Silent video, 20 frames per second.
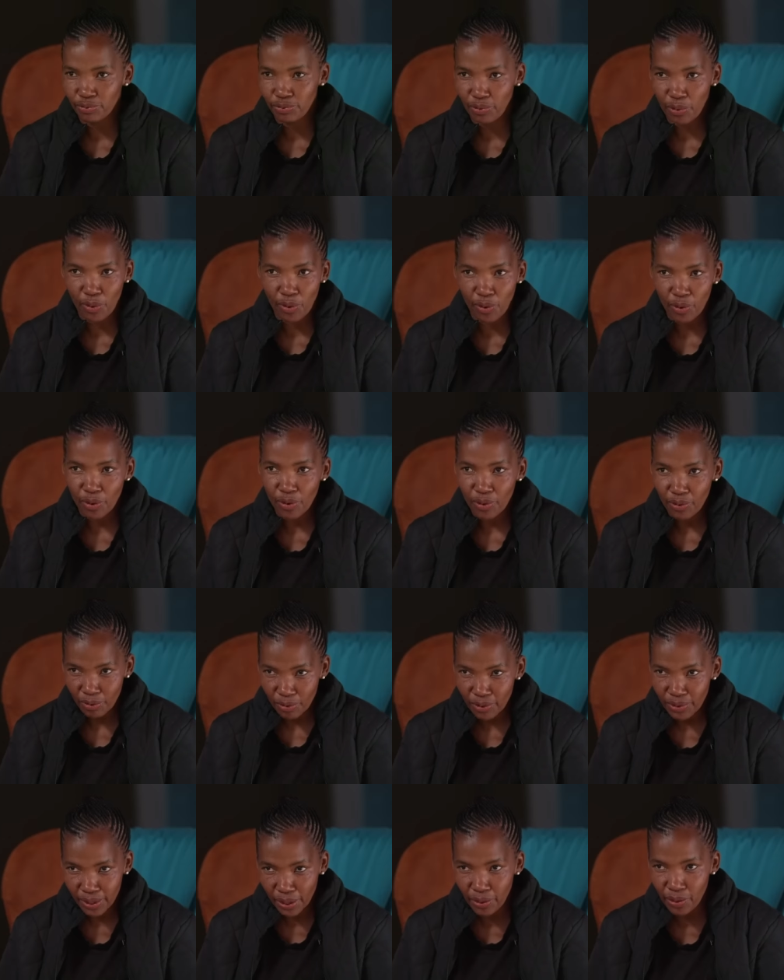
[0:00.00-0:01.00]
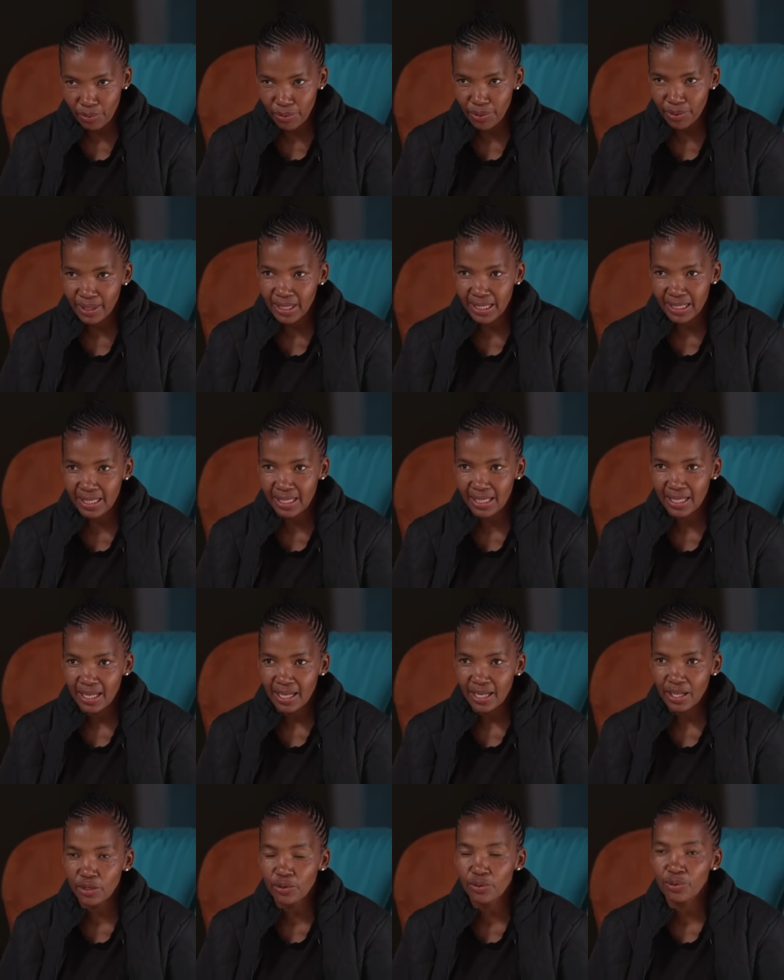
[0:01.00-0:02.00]
for the community,
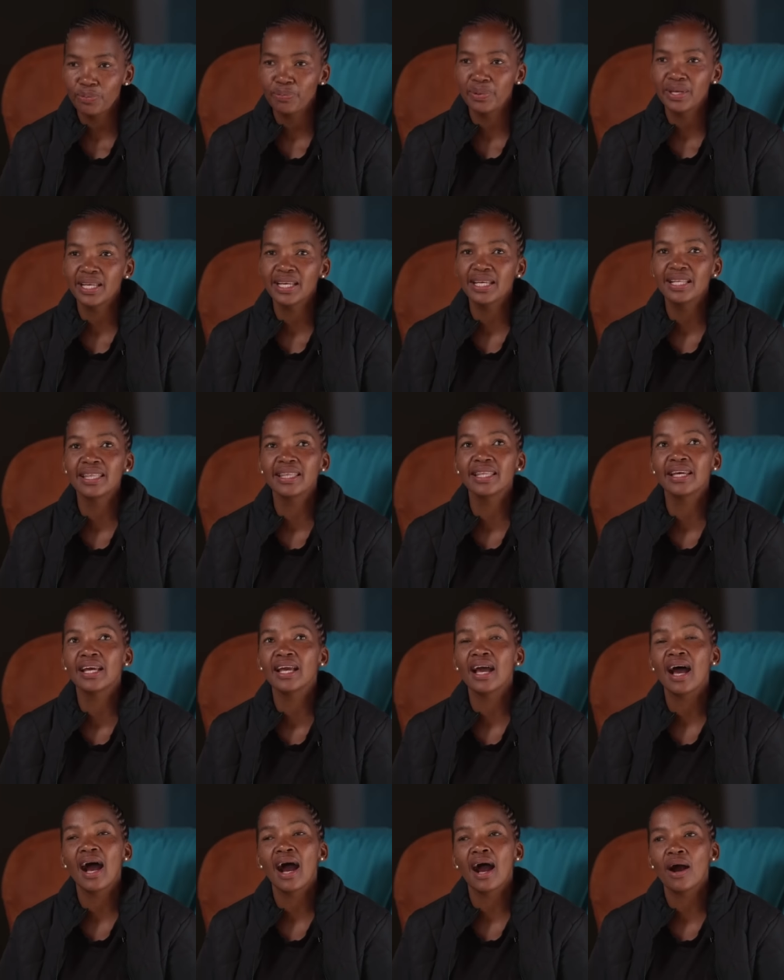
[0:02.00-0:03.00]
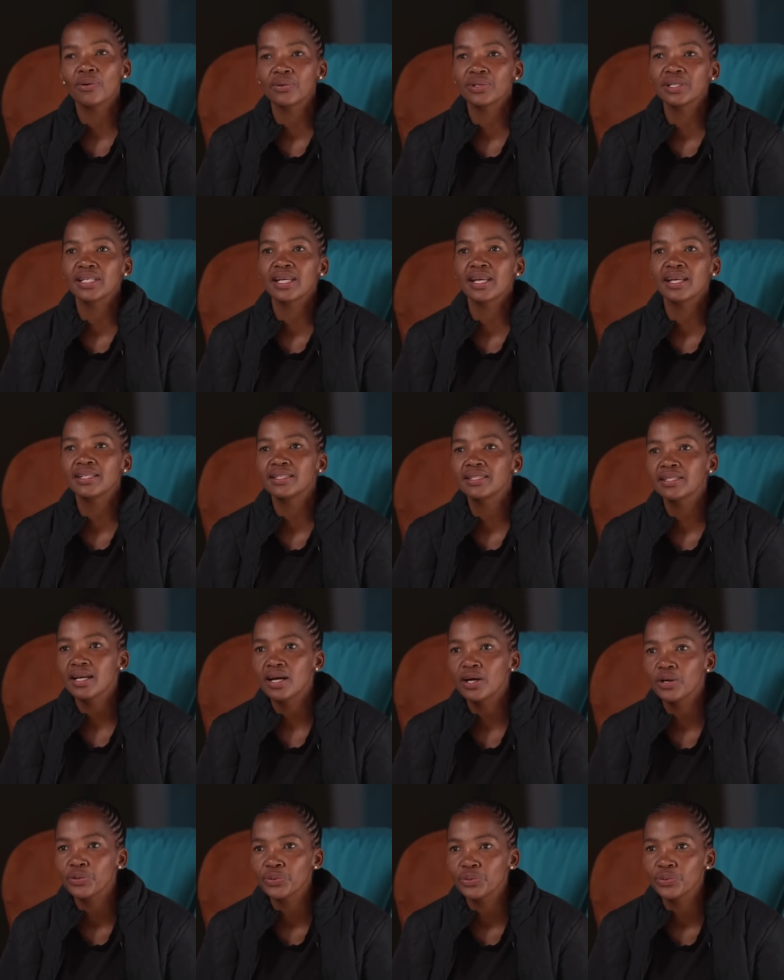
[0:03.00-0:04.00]
it will be in the outskirts,
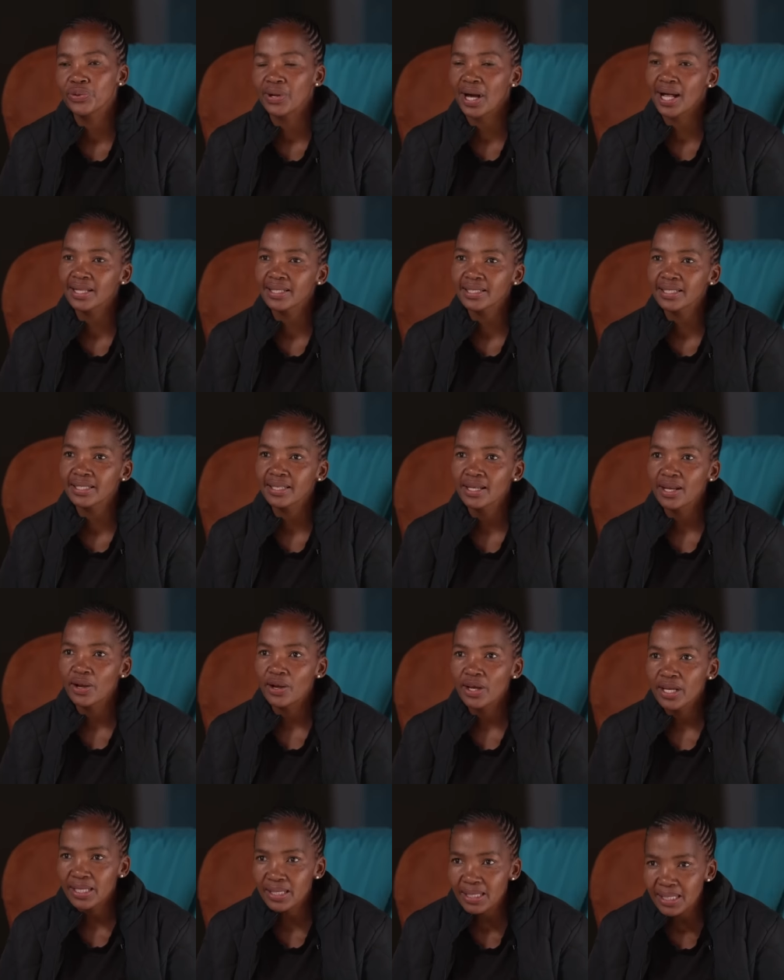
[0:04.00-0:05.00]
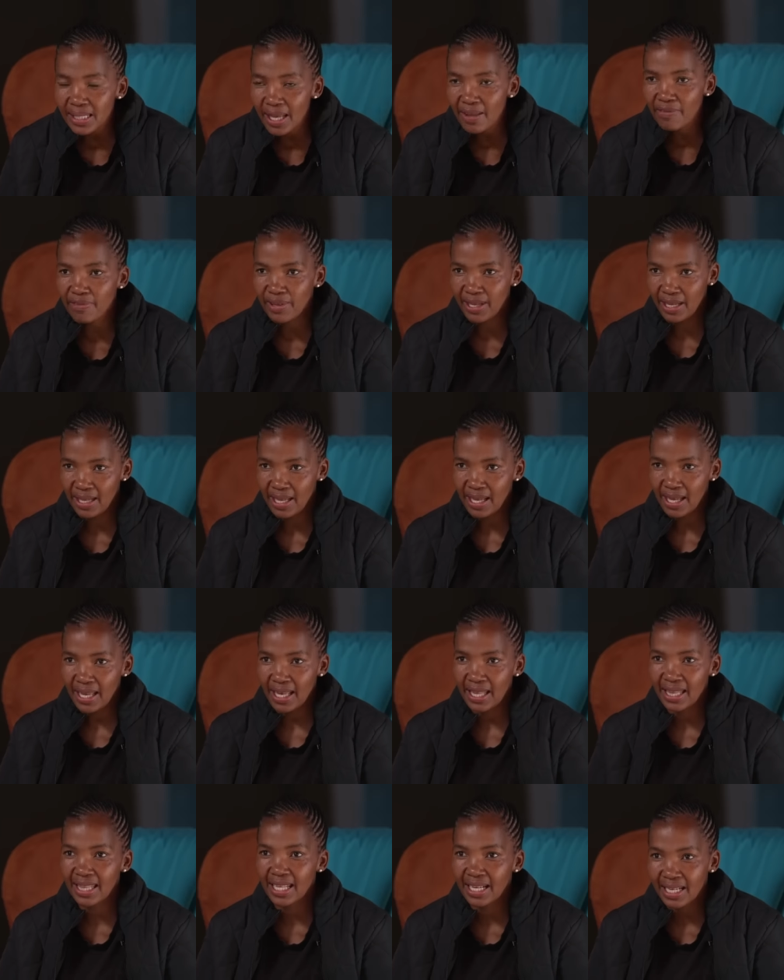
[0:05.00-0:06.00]
rurals, saving
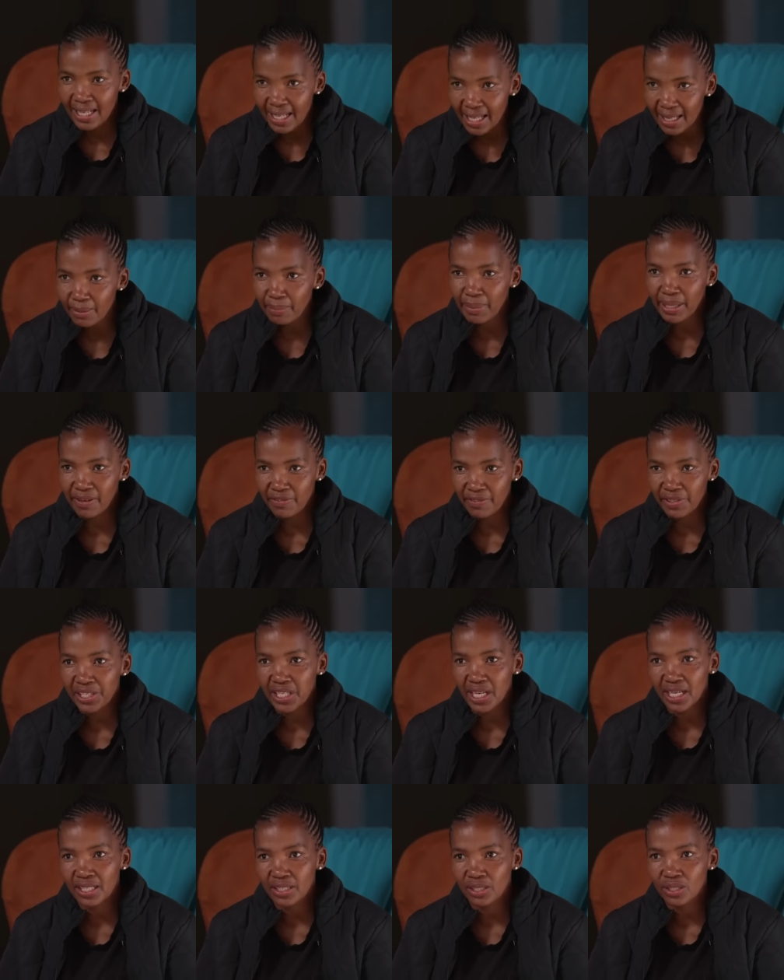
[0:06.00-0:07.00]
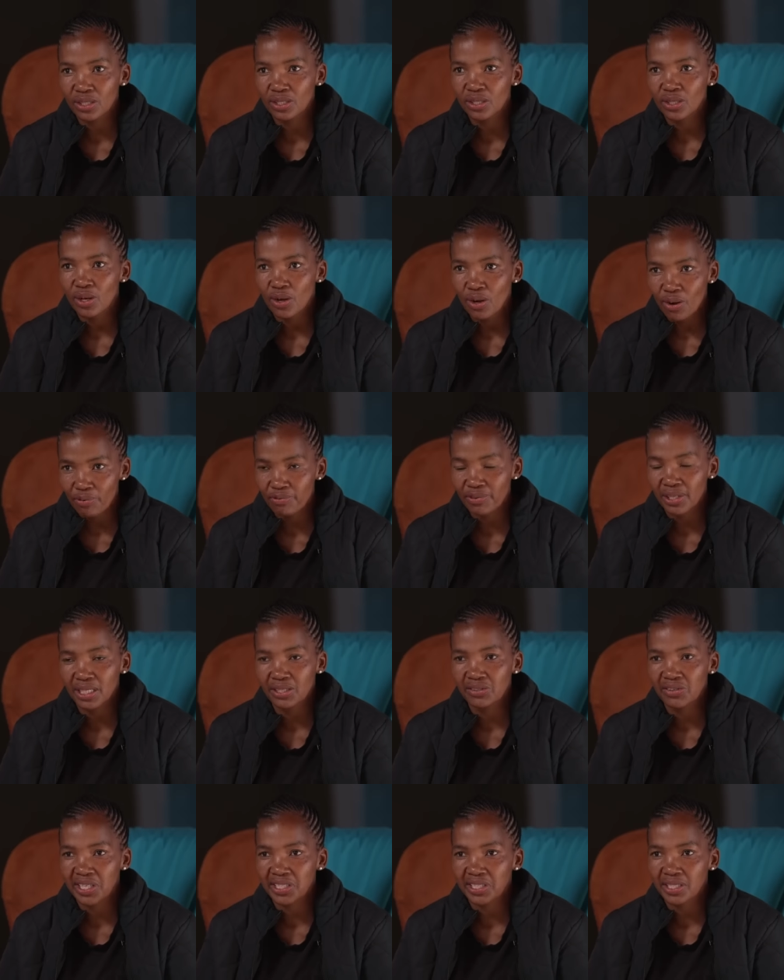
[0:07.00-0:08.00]
the real beneficiaries of the
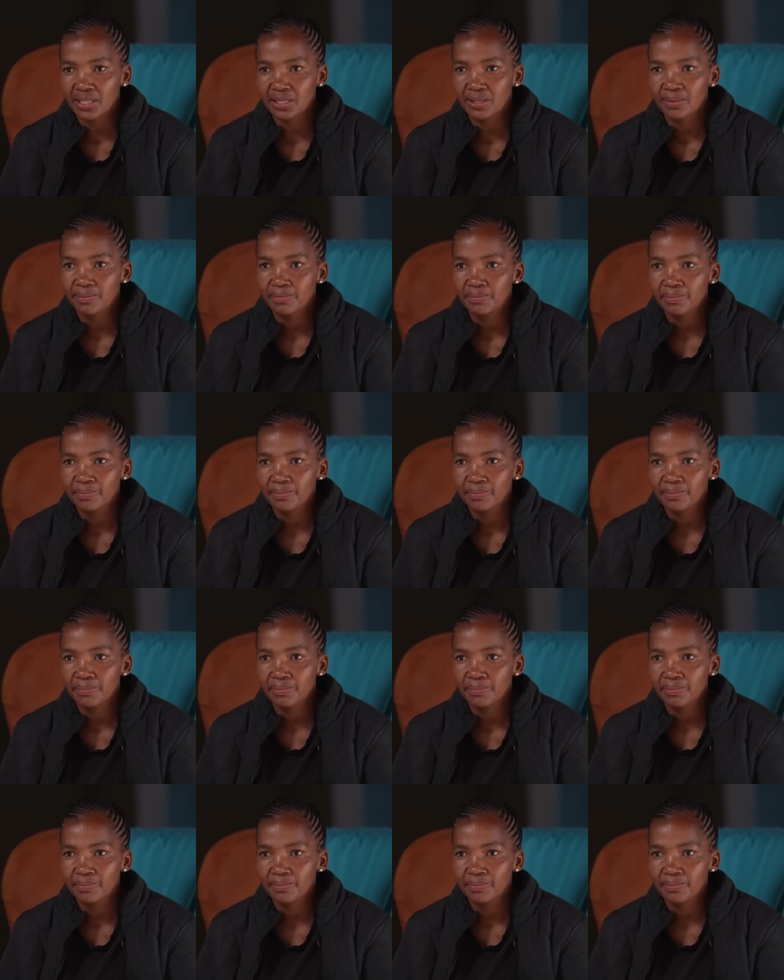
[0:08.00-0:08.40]
trust.